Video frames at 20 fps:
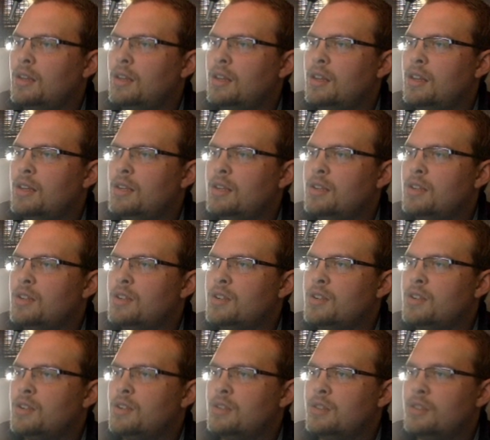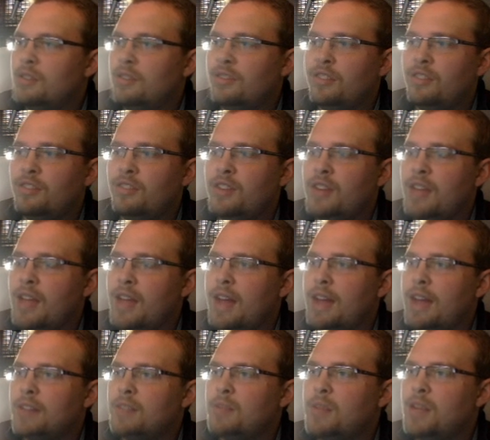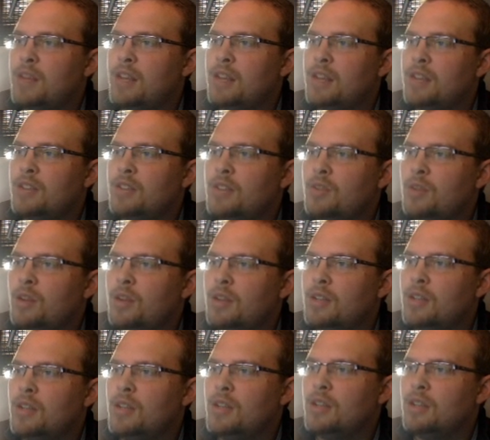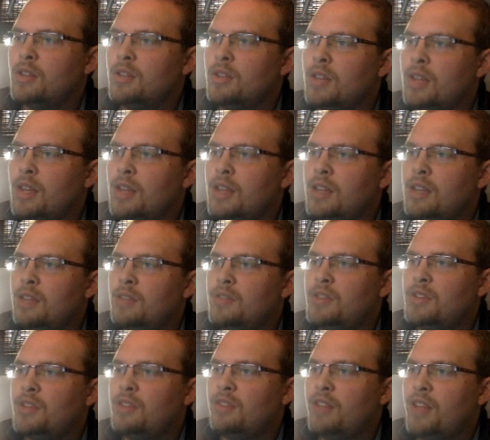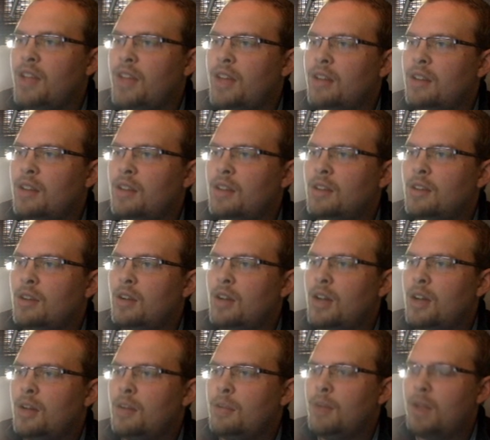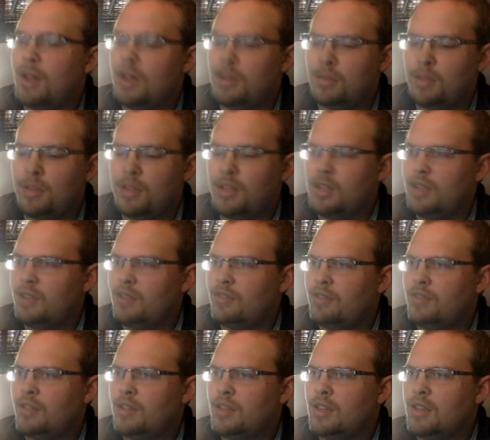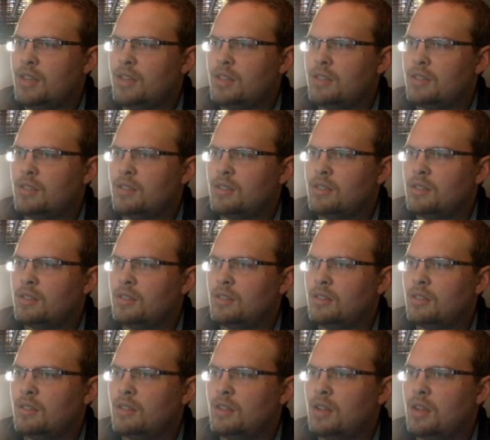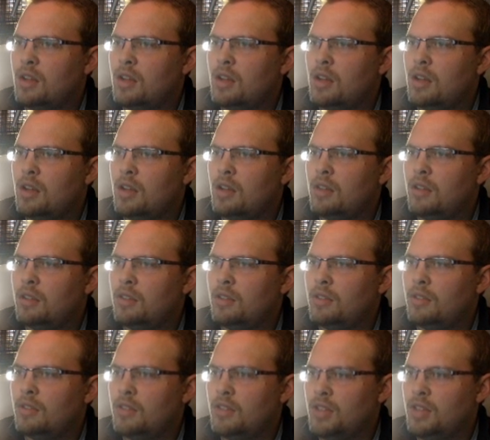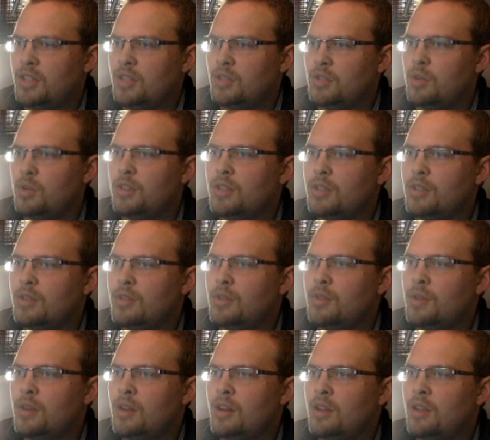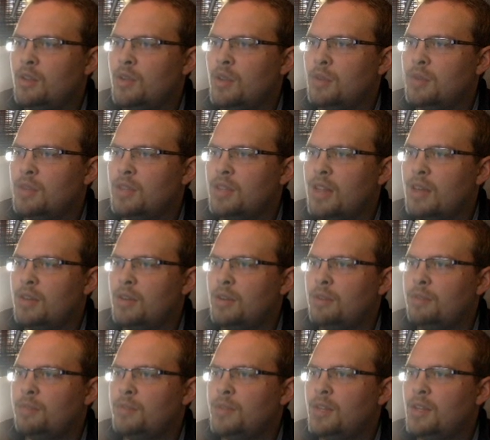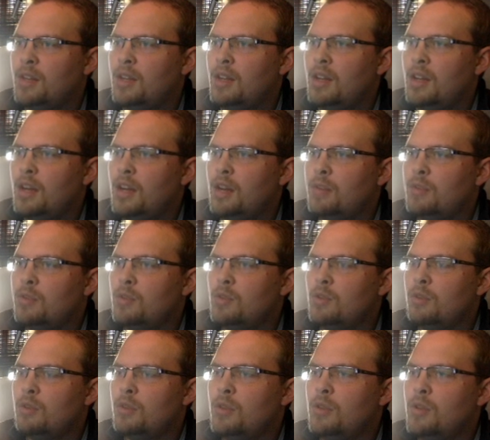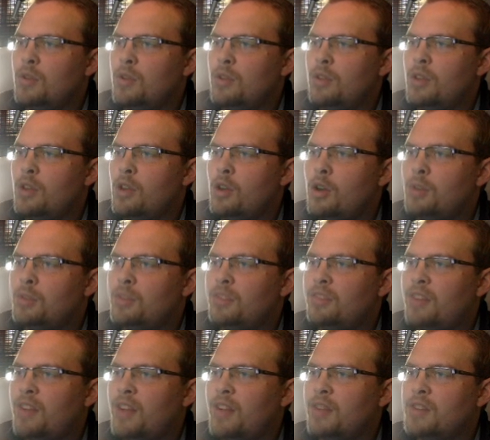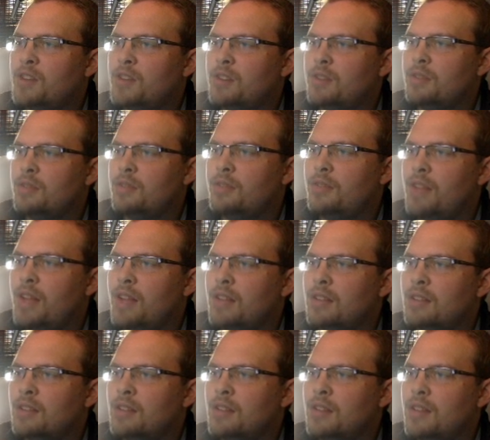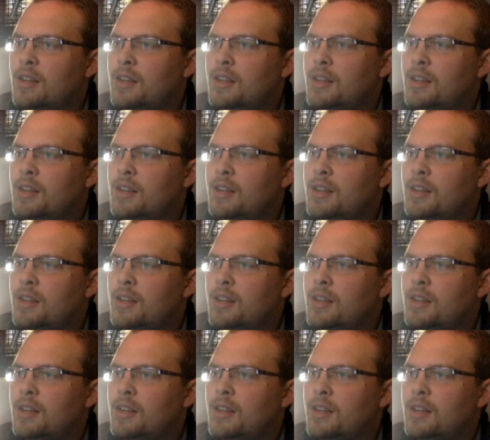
Key signatures, feel free to add as many as you want. So that key of G flat, I believe, is this one. So we went all the way up to that one. Normally we only go up to 5 sharps and flats.